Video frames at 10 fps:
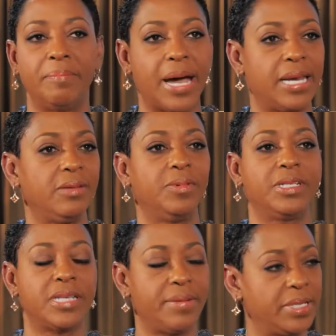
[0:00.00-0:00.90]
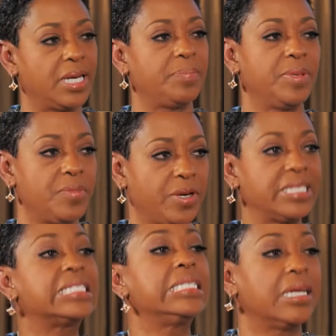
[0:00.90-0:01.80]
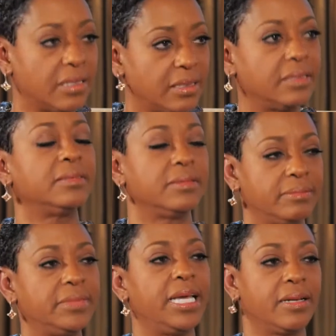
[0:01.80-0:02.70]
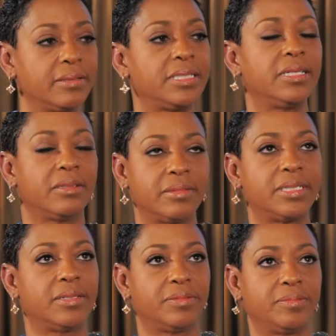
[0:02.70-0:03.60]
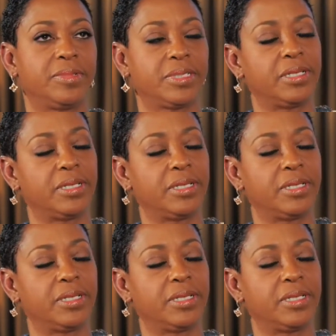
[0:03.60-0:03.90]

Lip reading: body when it's time to get up in the morning. Still. Yeah, still was